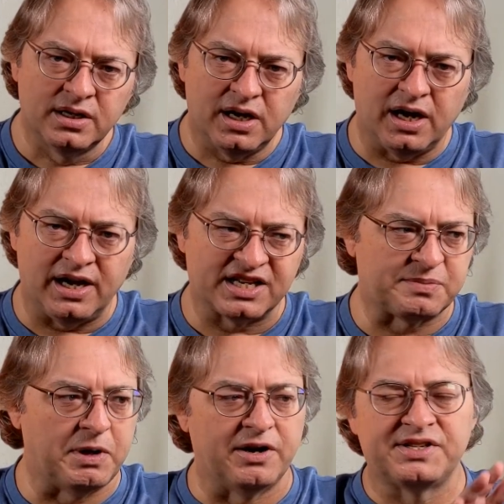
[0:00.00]

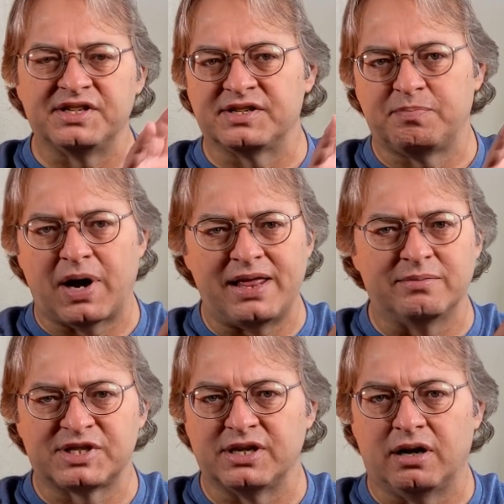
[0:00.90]
experiences by
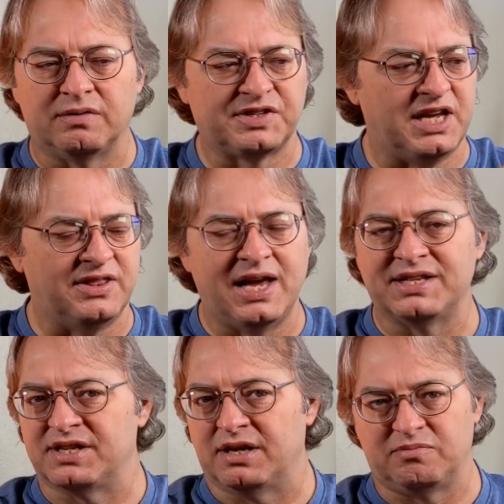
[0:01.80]
themselves in the
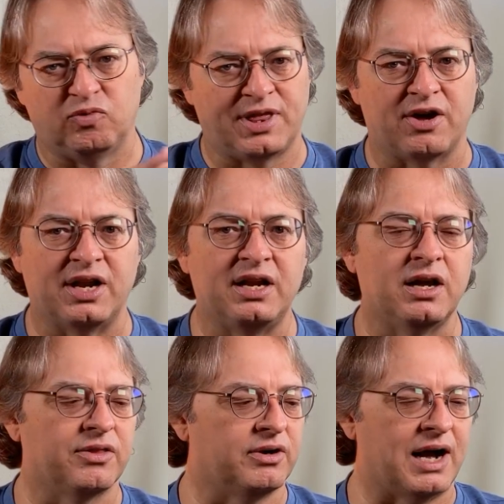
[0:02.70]
headset without any
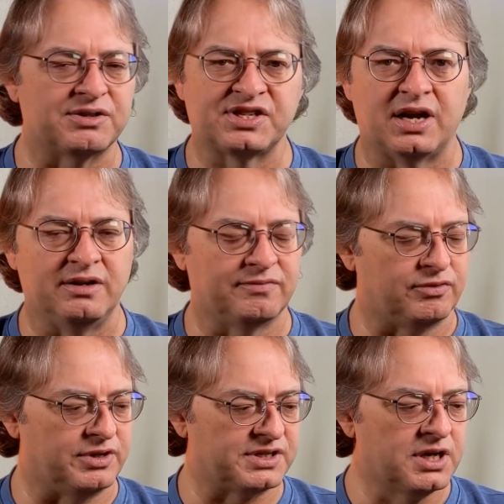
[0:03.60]
other outside
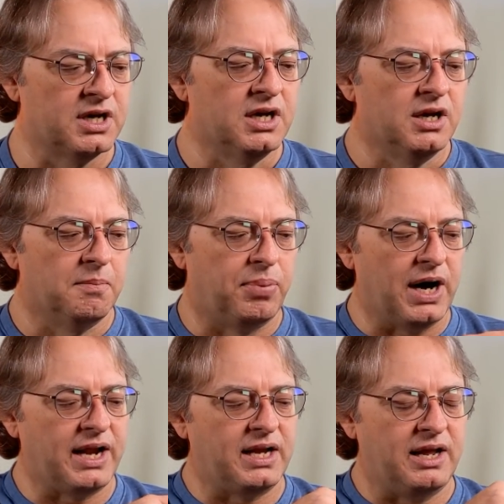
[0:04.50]
influence.
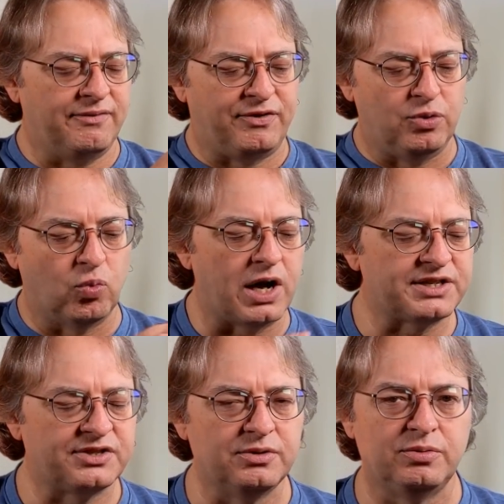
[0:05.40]
But if you want
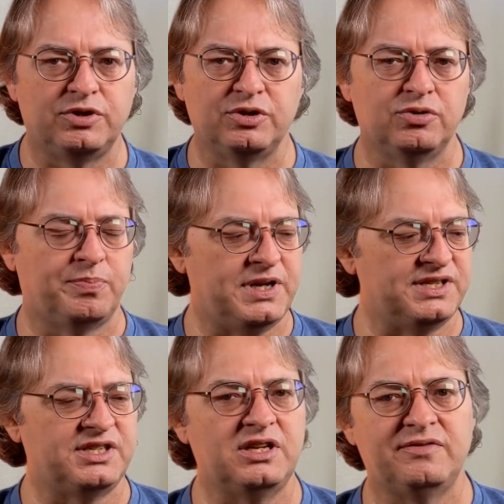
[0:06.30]
to do
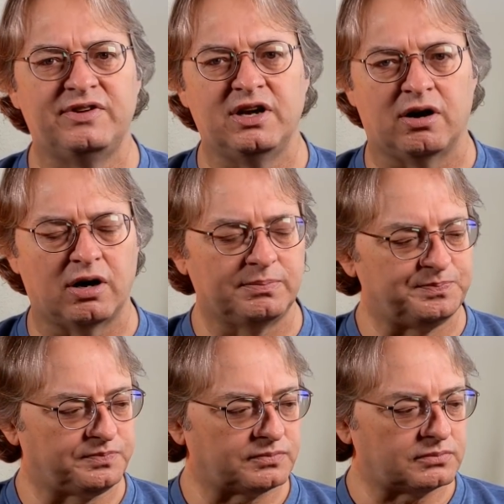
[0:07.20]
PC VR,
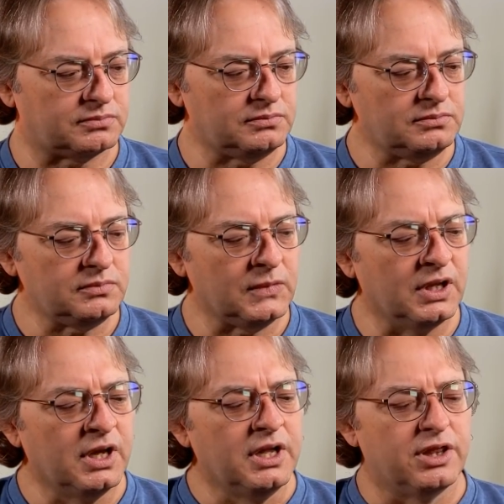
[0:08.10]

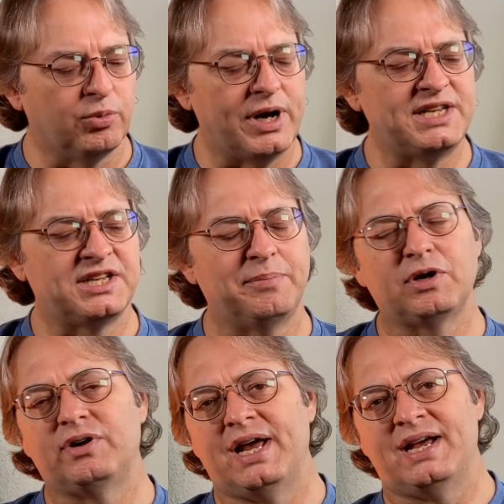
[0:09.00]
the way
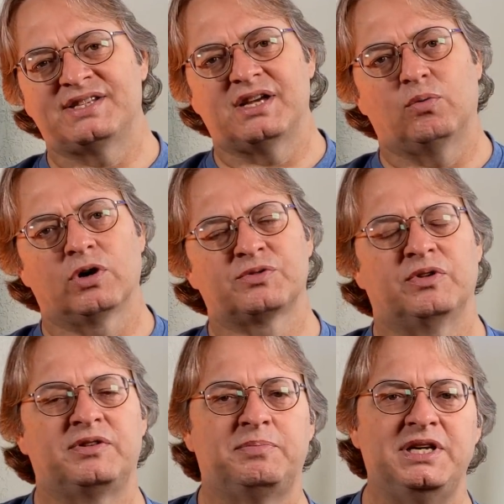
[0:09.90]
typically a headset works
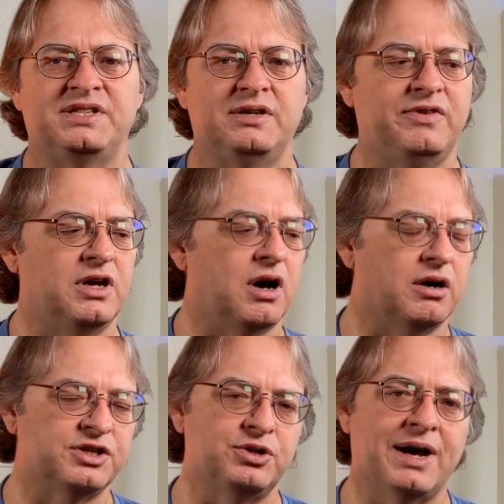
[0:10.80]
with PC VR
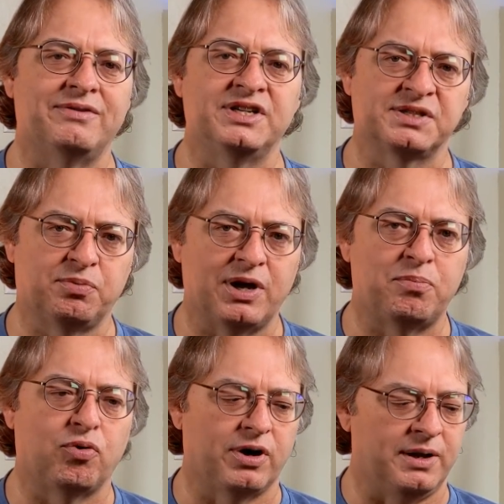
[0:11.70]
is you have a
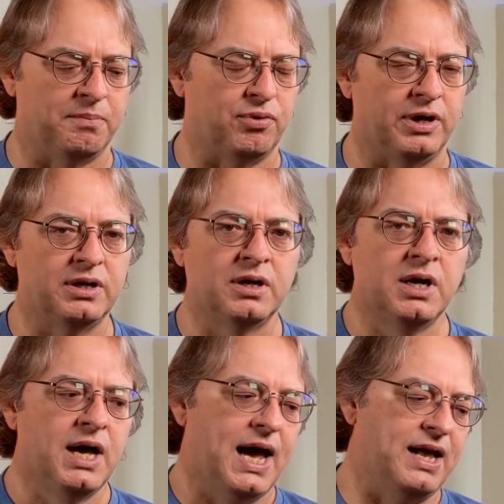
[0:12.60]
DisplayPort input
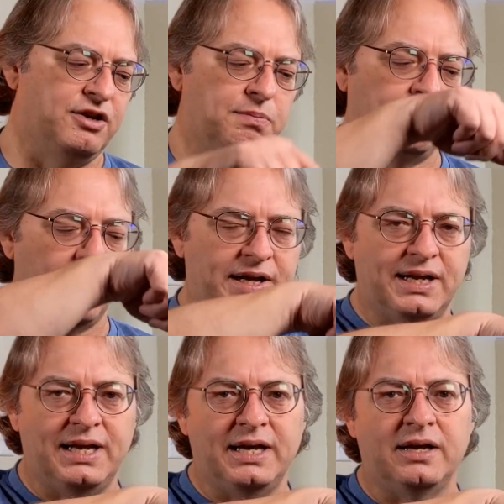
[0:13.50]
and you plug it
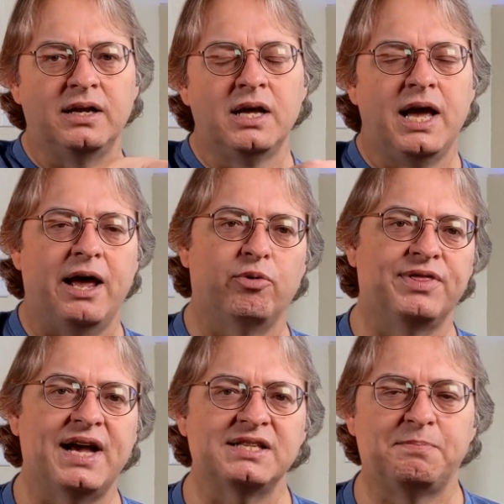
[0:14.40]
in. And what
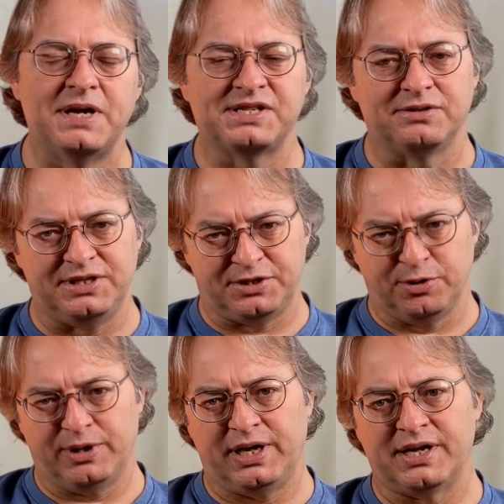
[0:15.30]
that's basically
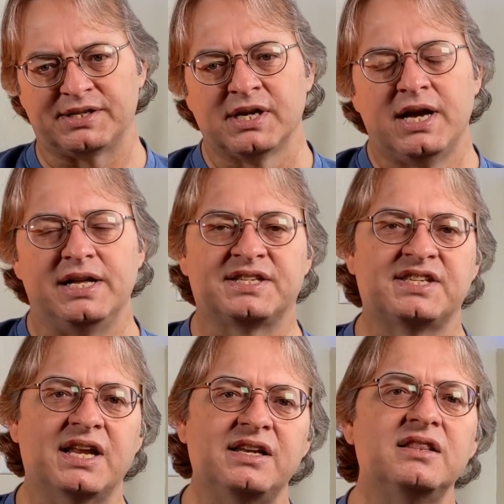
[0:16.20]
doing is it's
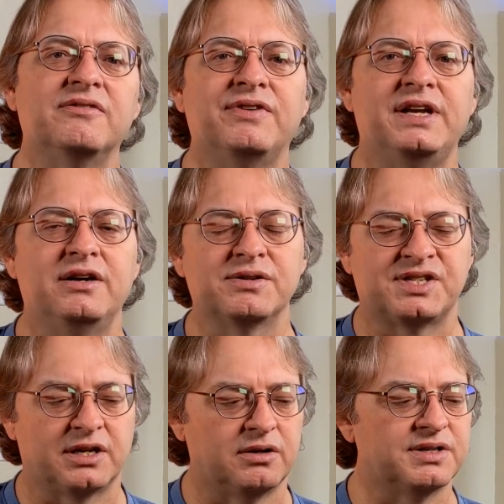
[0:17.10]
sending the video
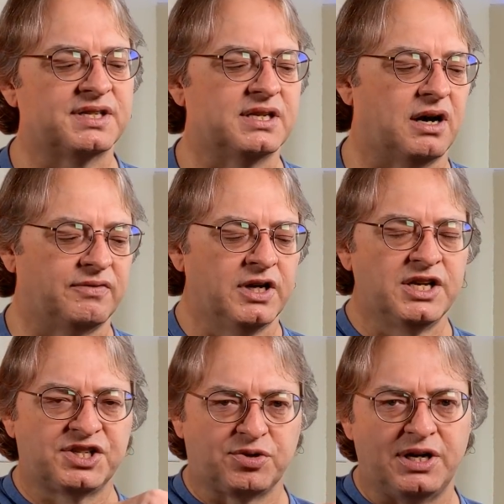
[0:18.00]
signal itself
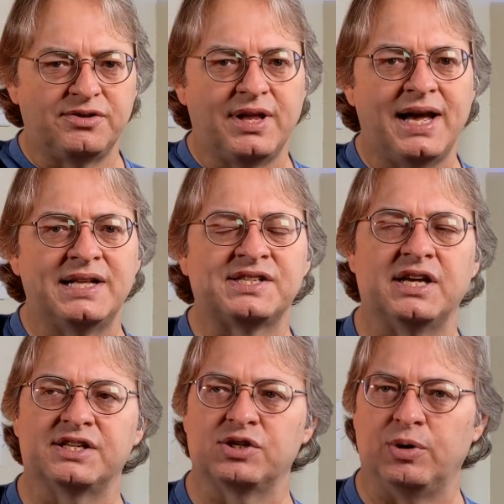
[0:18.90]
straight to the
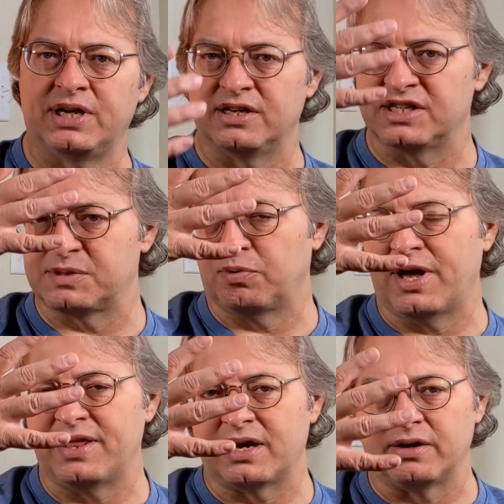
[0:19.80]
headset so it can display
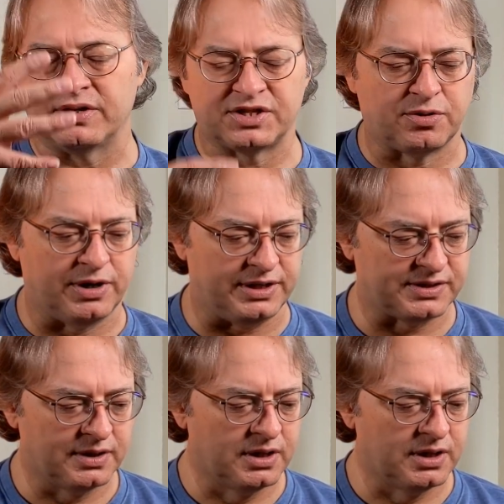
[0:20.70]
that on the screens.